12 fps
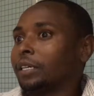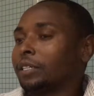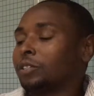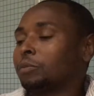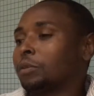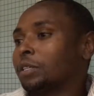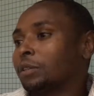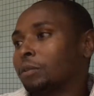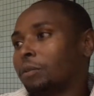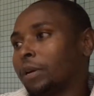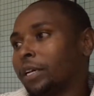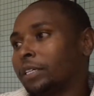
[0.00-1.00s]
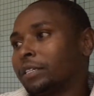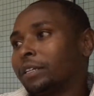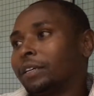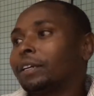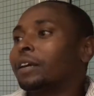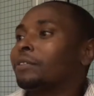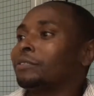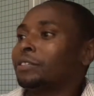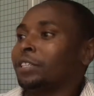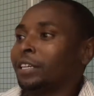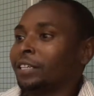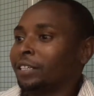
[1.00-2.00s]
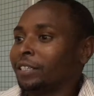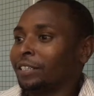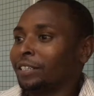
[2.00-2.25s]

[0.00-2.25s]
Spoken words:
it has been a quite rough journey,